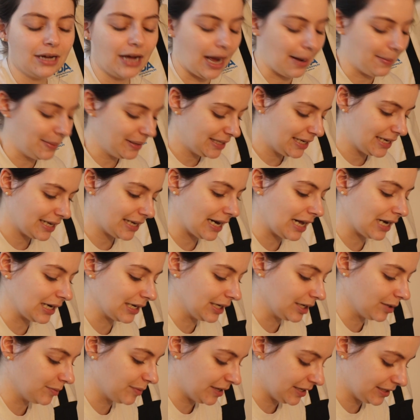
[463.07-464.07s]
I'm going to take it out of
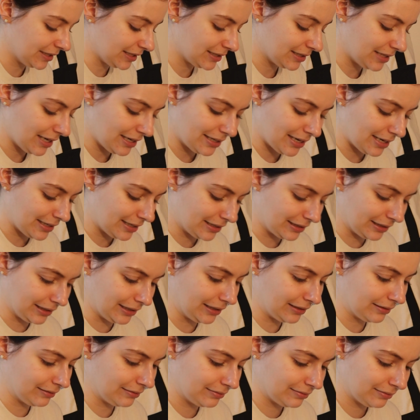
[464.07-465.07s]
here because it's not
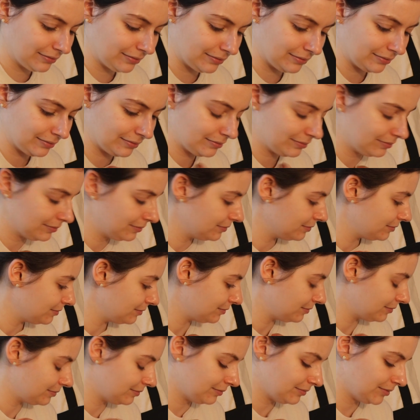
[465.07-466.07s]
technically
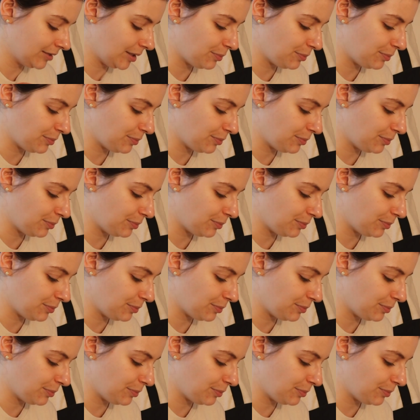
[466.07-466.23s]
a